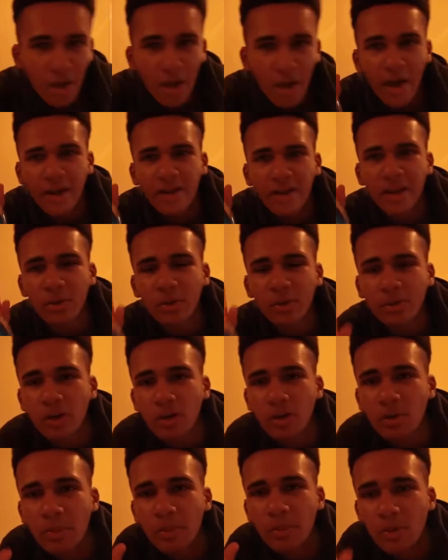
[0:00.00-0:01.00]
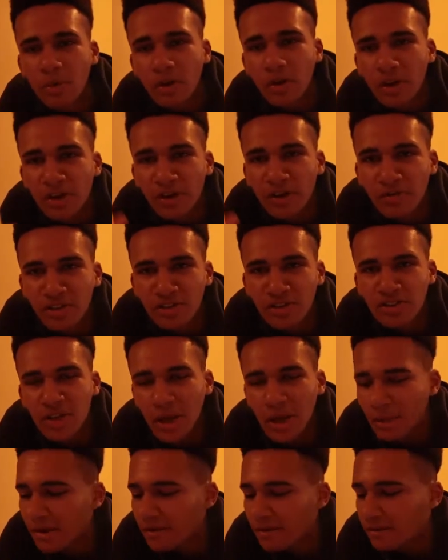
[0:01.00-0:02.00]
that will do, we poured it and rinsed
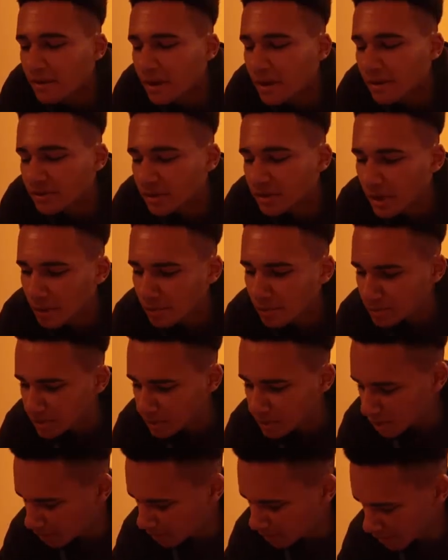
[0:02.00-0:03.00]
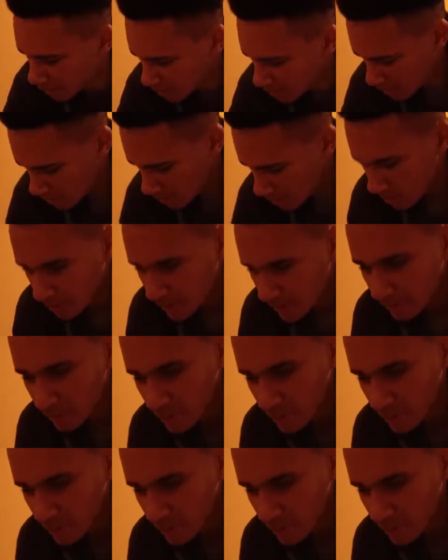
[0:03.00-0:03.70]
it about five times, so we'll give